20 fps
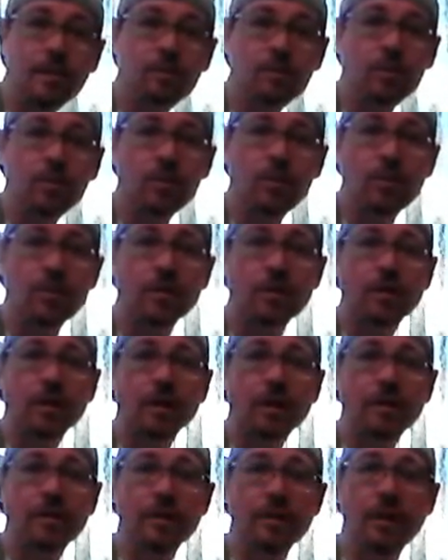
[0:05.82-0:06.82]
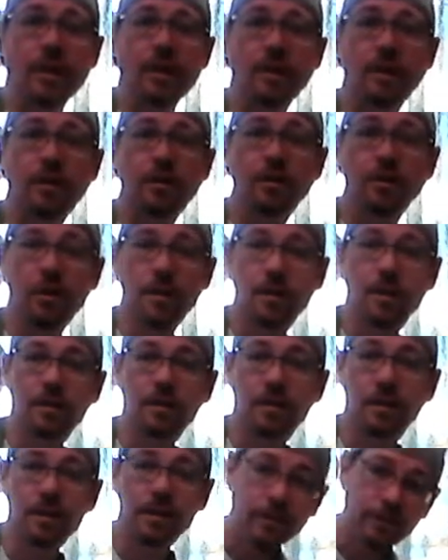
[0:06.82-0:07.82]
we're having a cooking
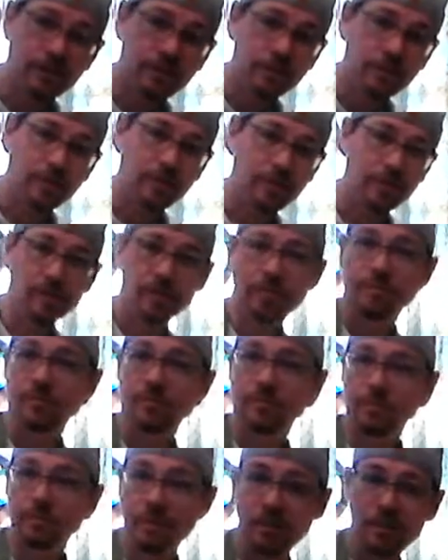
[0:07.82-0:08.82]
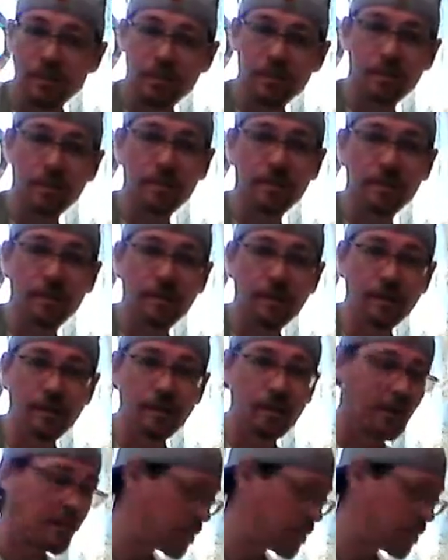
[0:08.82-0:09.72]
class, as you can see,